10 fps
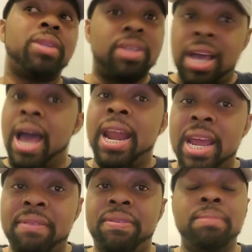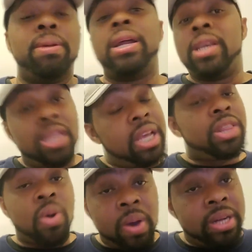Kind of iffy, but he did
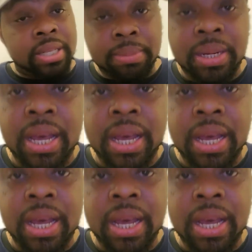throw interception